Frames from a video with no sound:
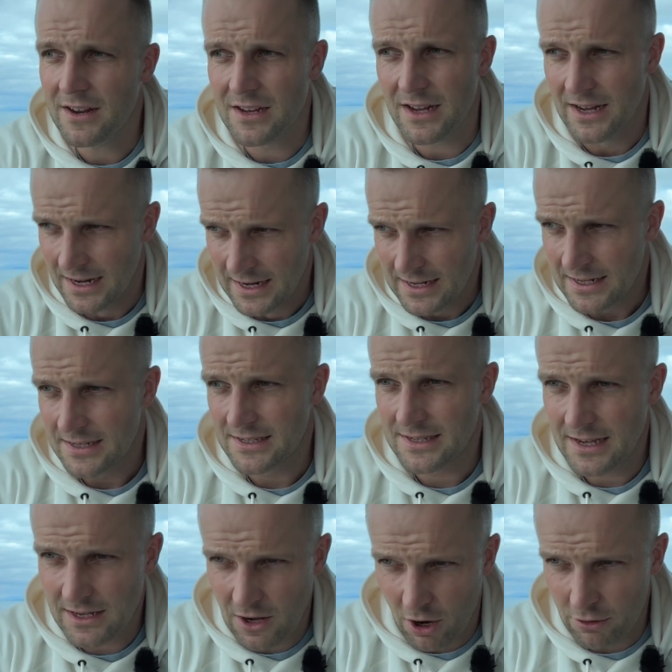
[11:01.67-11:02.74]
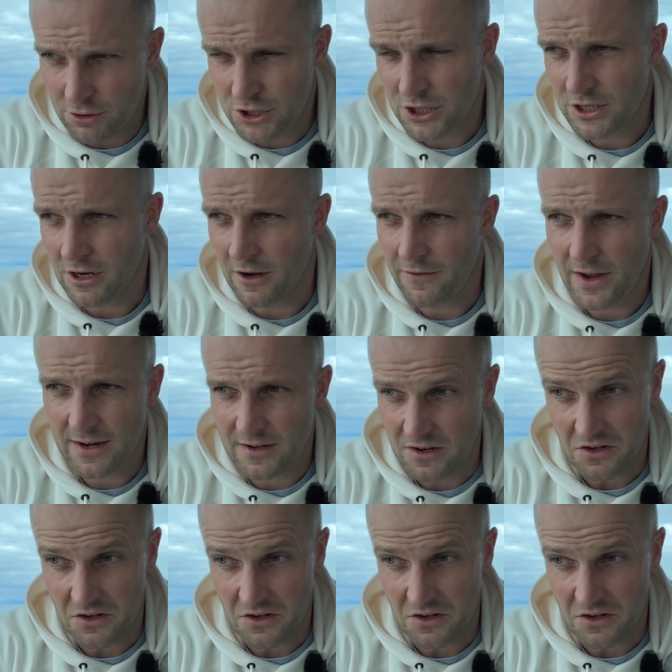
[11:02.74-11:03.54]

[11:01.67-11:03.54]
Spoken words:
to seek coaching. I've had to